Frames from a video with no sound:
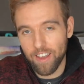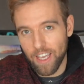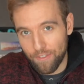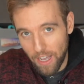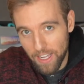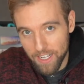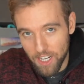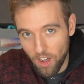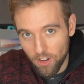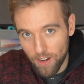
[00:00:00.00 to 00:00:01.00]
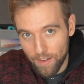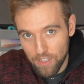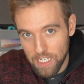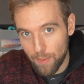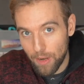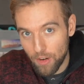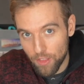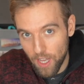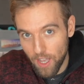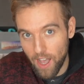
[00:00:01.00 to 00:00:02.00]
If I had $1 every time I heard
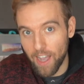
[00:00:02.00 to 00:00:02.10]
that,